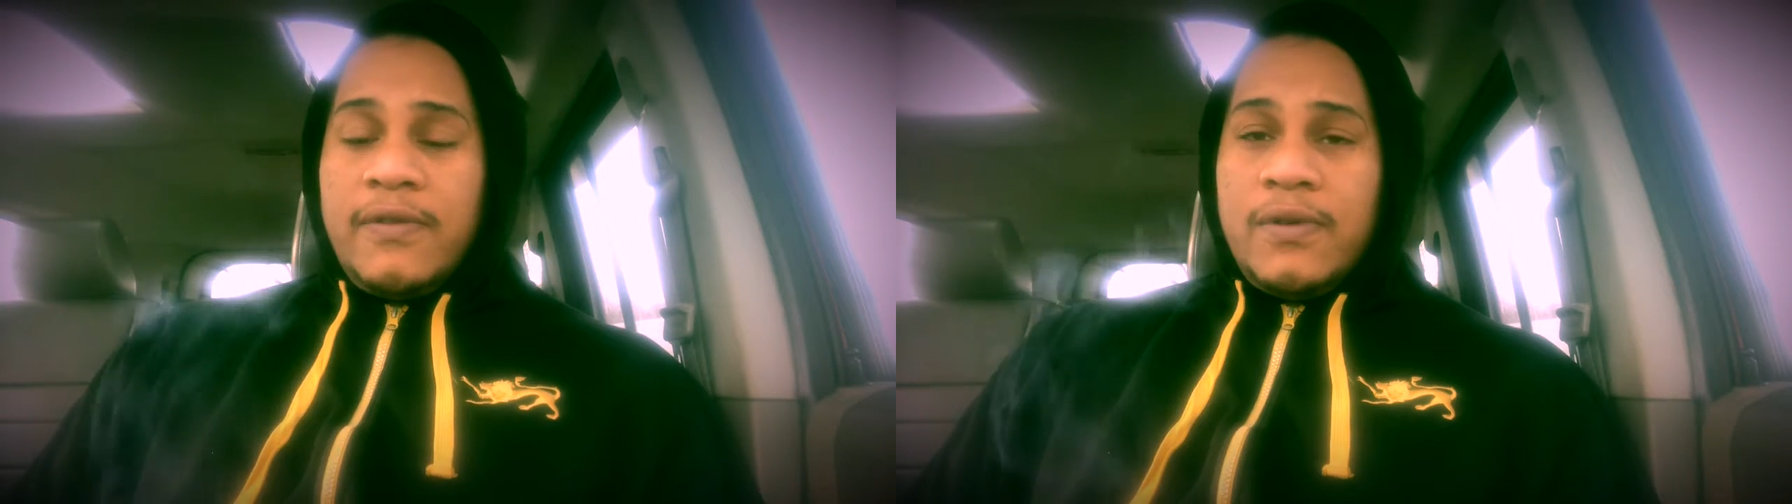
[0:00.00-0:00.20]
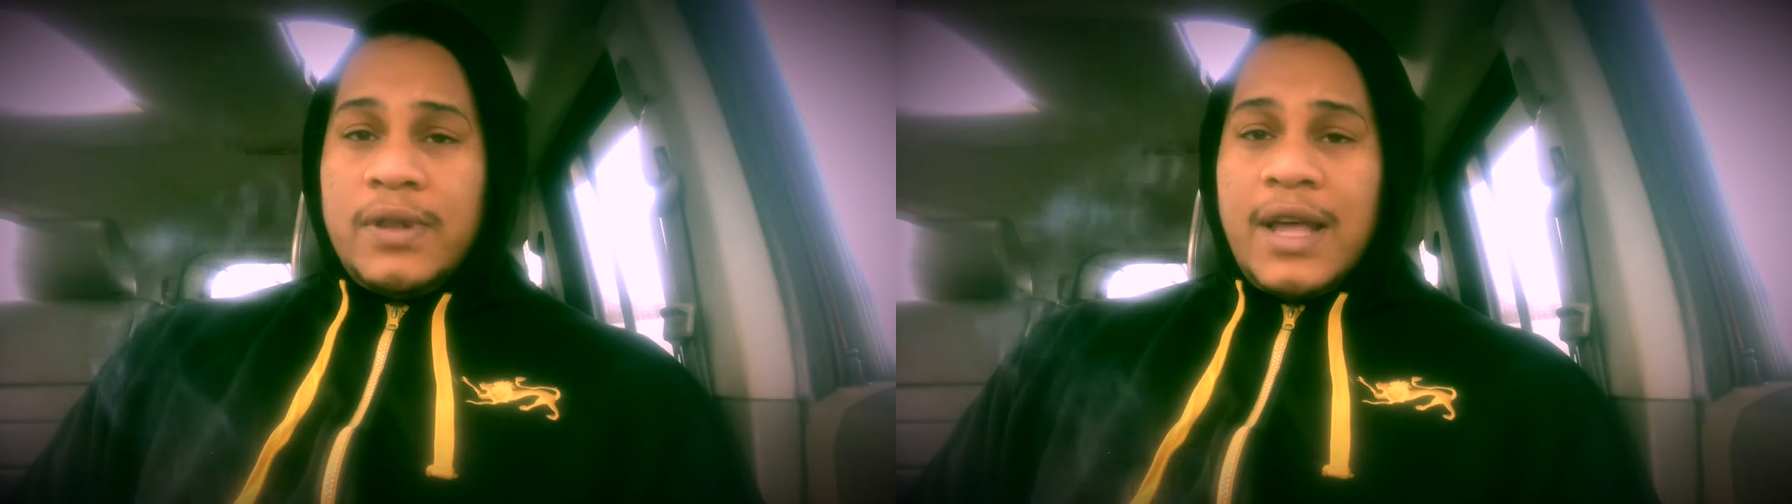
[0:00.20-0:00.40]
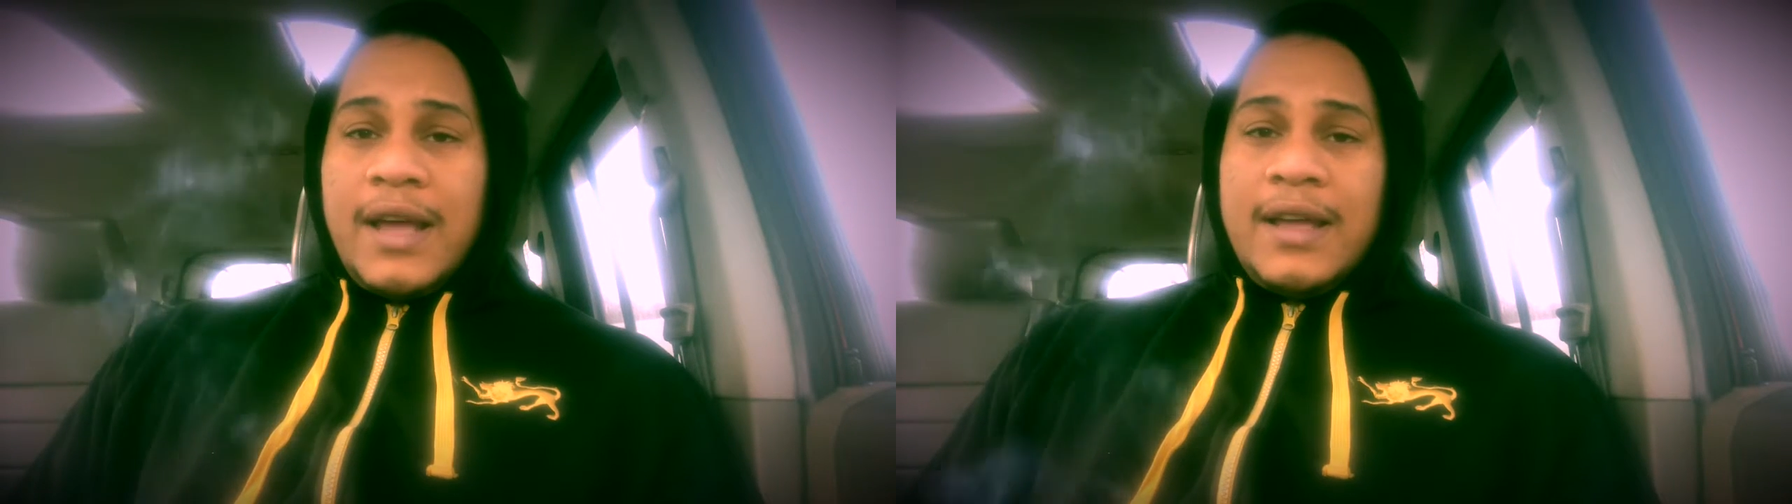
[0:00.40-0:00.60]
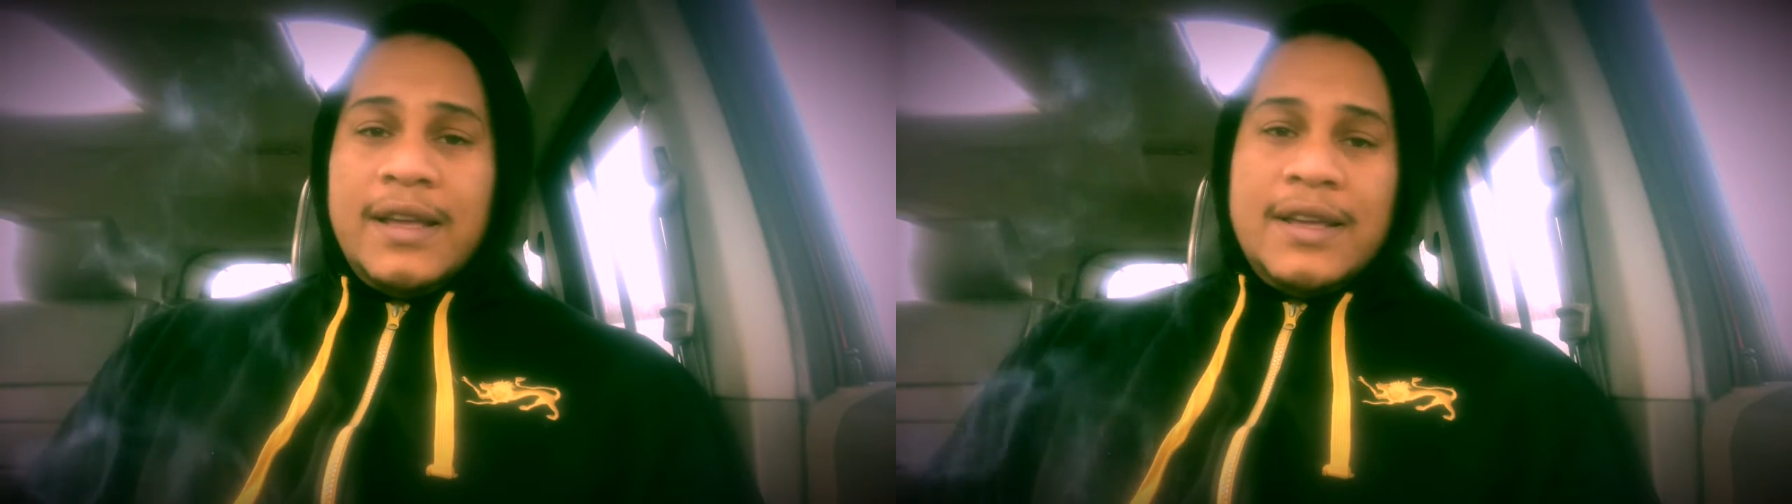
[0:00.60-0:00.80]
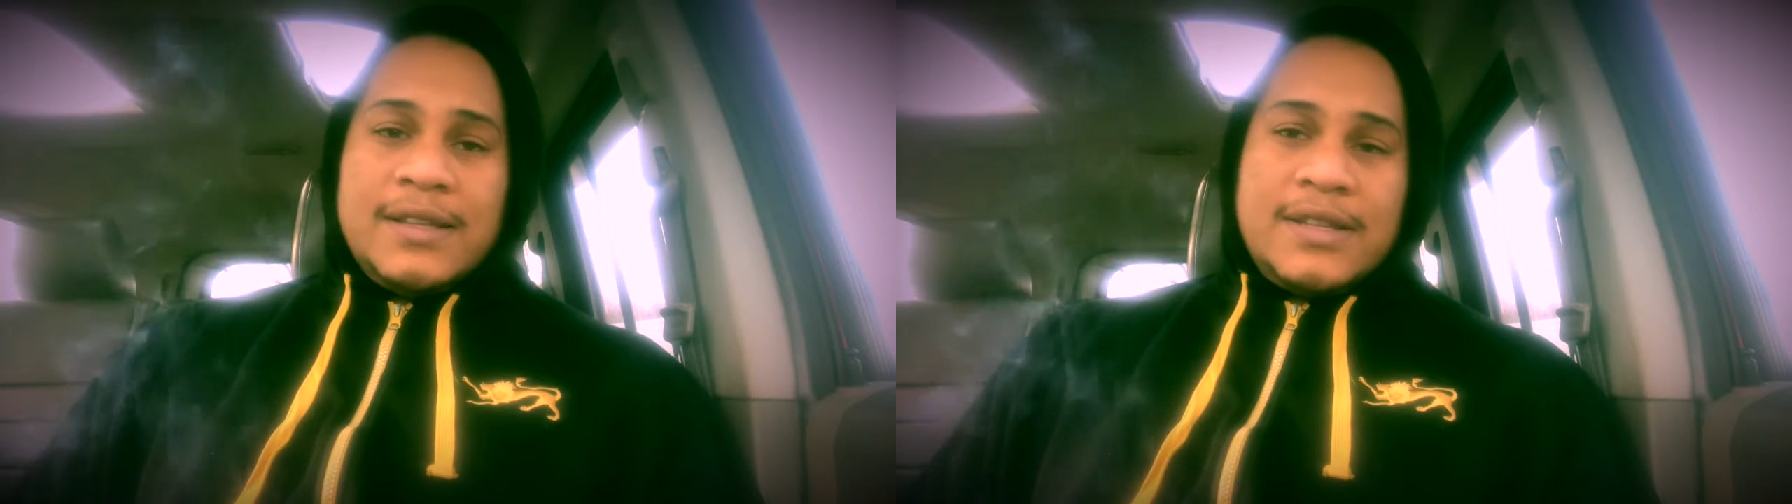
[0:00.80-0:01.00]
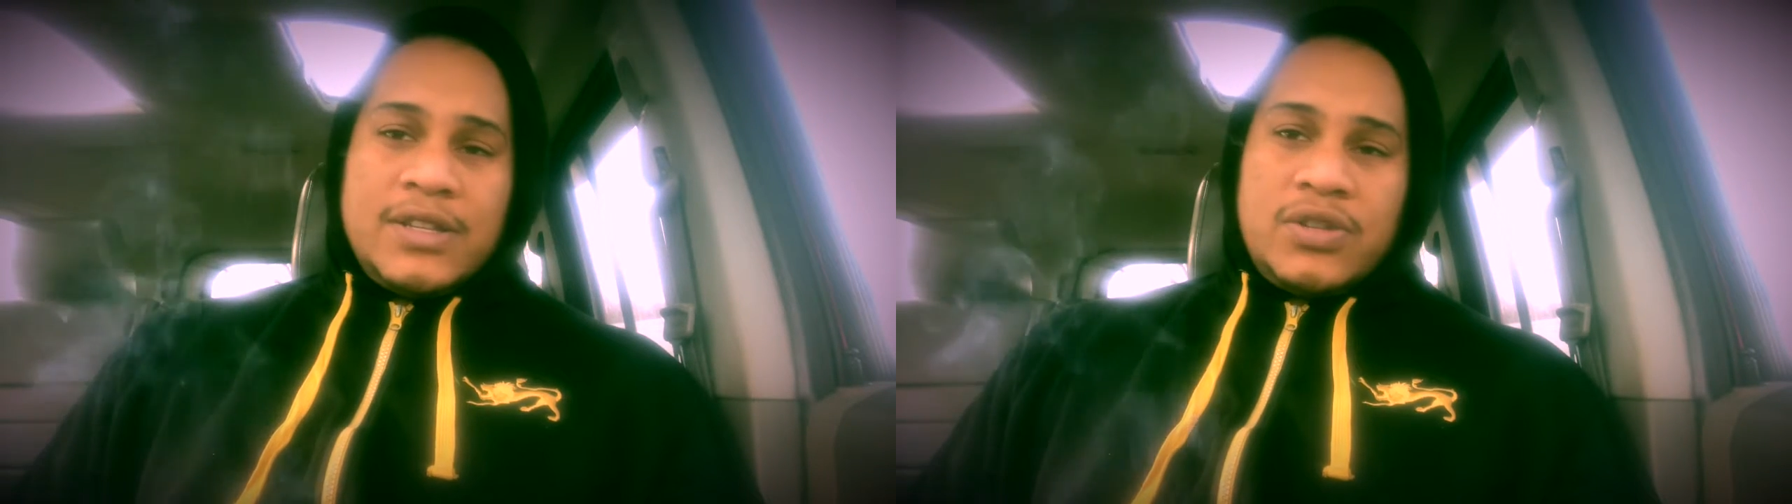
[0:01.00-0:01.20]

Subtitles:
for that is to